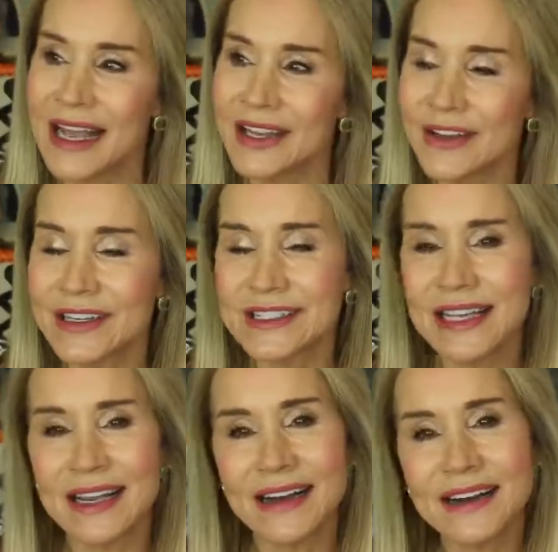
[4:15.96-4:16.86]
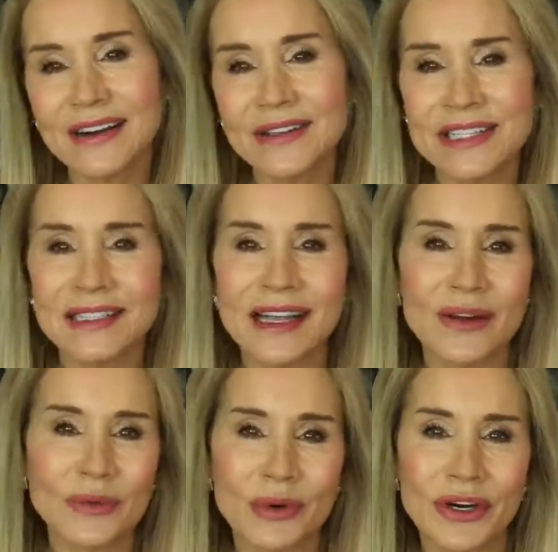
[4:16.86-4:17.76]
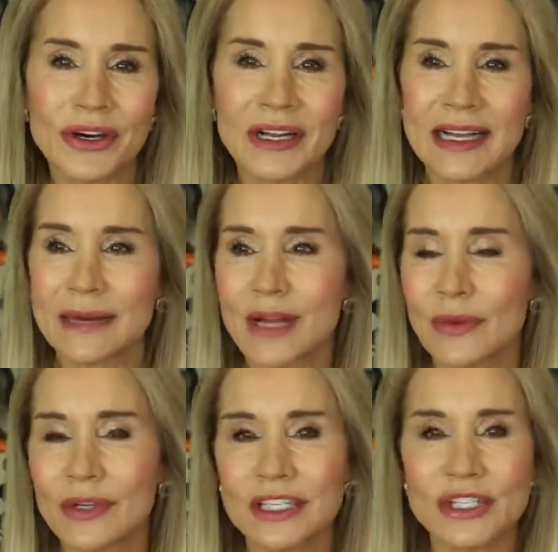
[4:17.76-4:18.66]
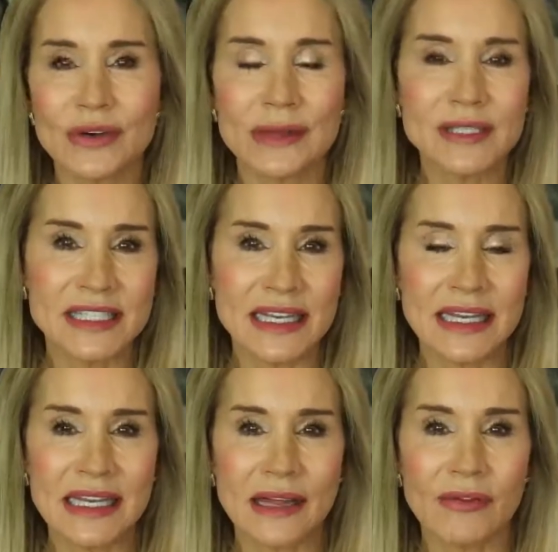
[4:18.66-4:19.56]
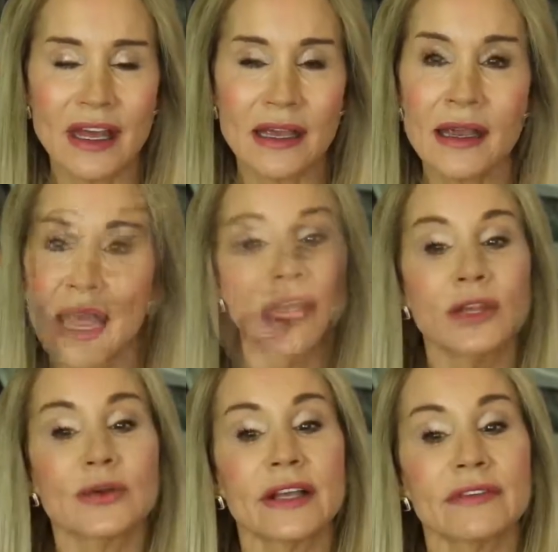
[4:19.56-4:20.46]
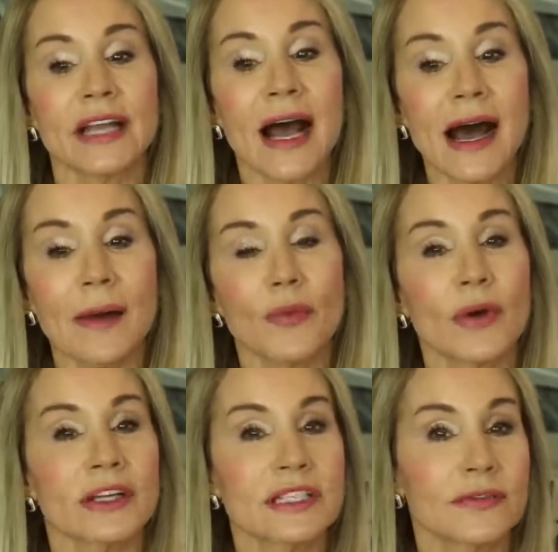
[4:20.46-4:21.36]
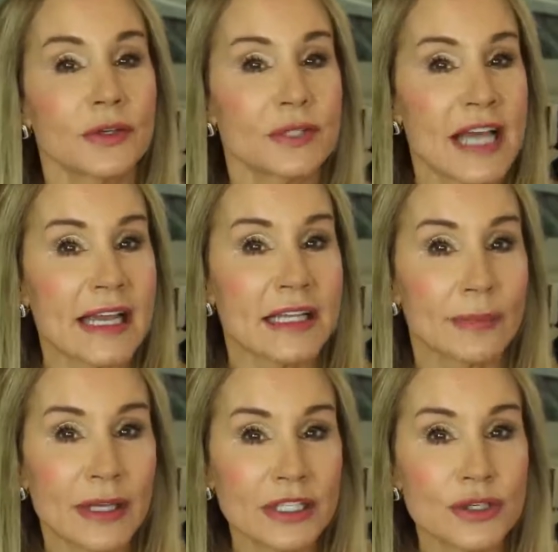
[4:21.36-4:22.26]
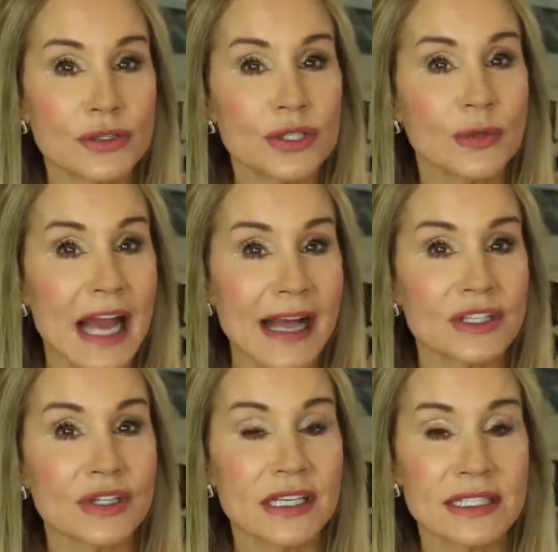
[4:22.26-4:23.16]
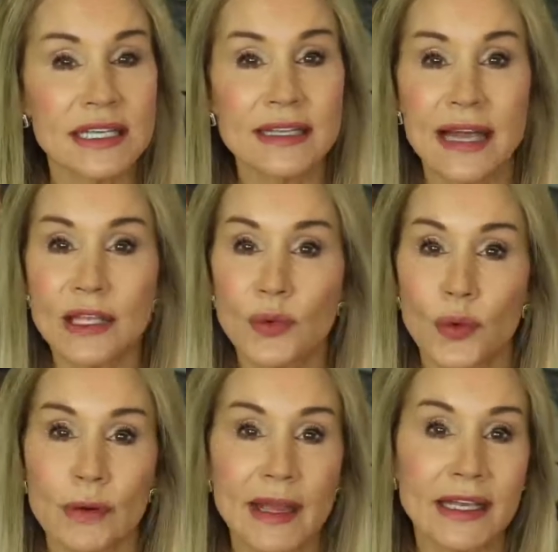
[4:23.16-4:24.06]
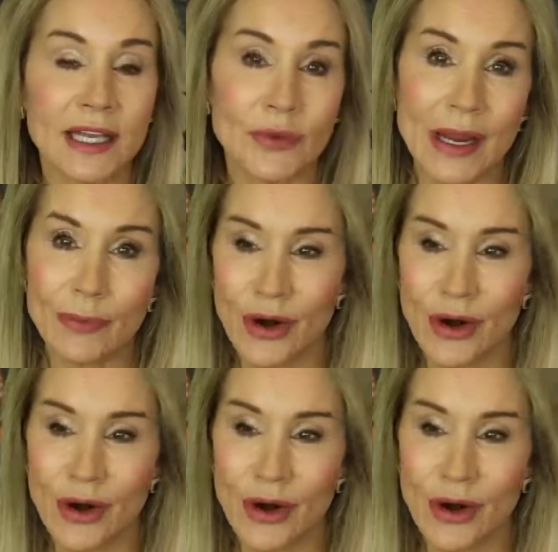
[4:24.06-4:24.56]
and you're going to say, oh, it's a lot of work and I'm not really sure I'm seeing anything, and you'll give it up, whereas if you had taken the pictures, you would actually see that you were making great